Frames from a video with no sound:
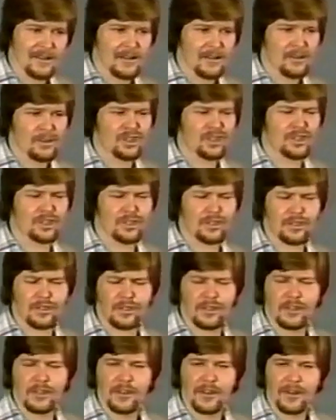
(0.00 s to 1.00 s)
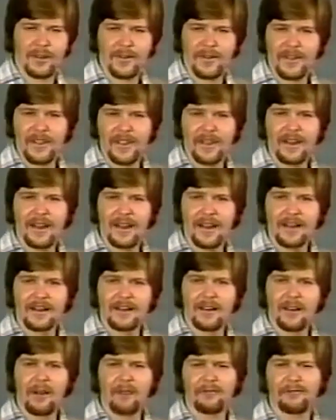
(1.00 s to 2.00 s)
Shh.
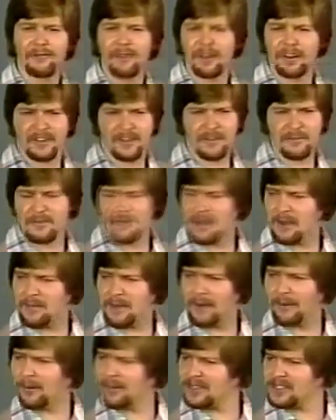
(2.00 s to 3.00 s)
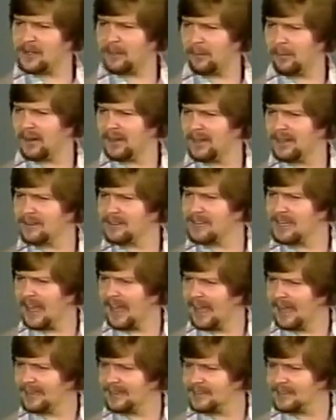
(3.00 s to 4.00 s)
Don't fuss at me about what somebody else
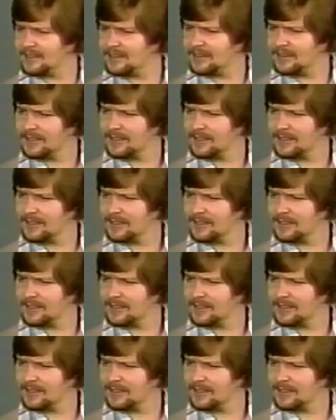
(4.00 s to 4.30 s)
has.